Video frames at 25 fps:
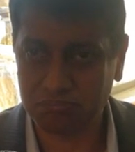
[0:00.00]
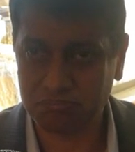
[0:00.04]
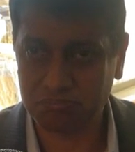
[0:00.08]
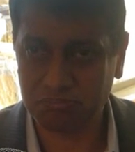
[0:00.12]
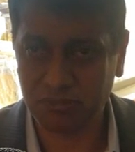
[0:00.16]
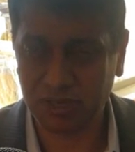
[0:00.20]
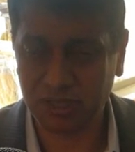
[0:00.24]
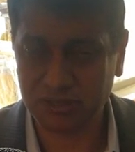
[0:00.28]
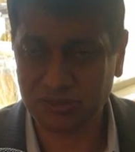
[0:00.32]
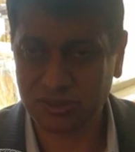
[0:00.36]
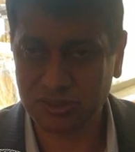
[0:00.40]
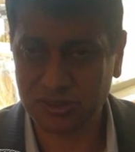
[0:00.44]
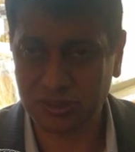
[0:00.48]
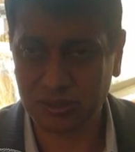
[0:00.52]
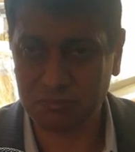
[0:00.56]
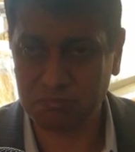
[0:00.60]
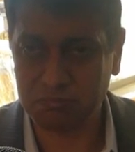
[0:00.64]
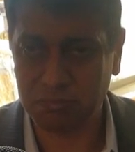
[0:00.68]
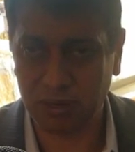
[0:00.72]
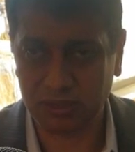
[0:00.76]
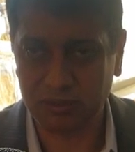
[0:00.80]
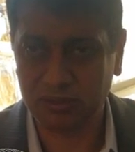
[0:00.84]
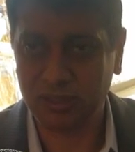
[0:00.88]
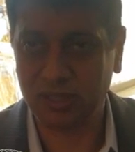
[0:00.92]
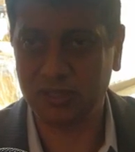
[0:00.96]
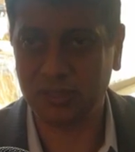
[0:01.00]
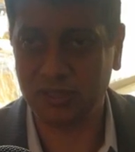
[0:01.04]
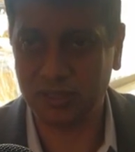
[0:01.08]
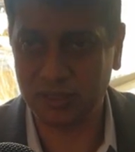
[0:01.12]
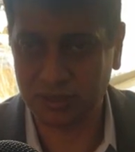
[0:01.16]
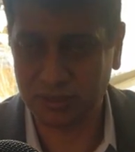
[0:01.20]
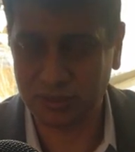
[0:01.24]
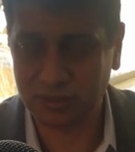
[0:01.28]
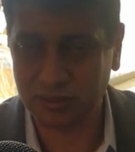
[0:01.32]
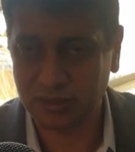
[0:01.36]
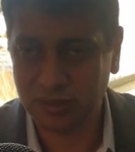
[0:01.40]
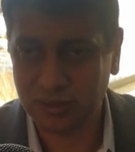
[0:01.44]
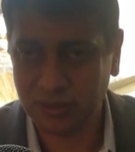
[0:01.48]
let's say, blood
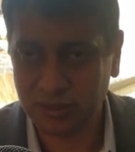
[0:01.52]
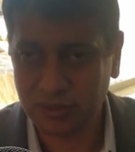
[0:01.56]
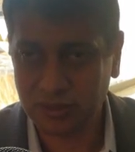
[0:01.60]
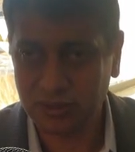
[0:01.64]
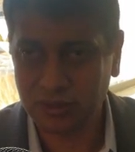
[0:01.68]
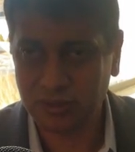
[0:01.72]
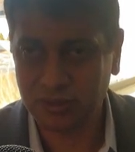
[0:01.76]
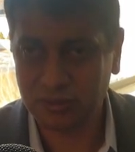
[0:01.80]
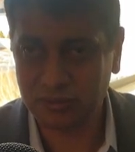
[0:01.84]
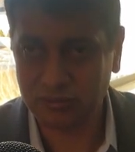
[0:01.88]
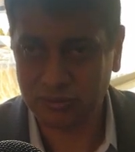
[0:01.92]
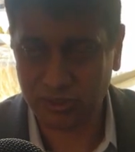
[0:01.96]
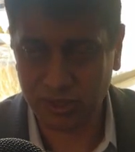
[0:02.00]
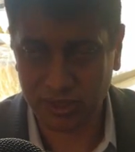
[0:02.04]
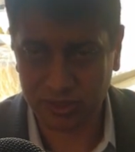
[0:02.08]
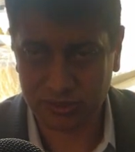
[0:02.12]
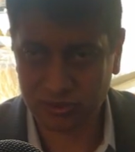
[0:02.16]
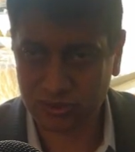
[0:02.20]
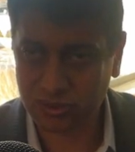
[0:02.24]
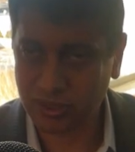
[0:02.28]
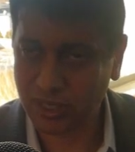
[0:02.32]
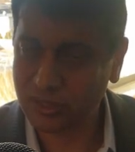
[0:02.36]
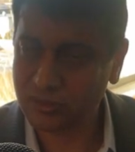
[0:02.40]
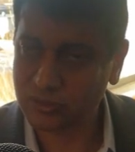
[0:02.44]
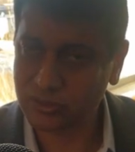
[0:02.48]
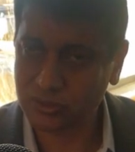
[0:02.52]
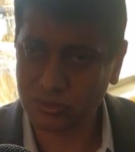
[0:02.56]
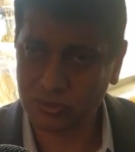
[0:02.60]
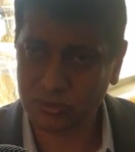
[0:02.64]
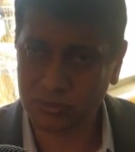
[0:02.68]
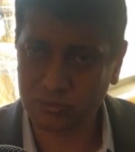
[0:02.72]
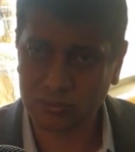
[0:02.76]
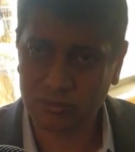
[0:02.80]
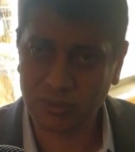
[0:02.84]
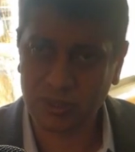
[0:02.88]
thinning drugs, right? So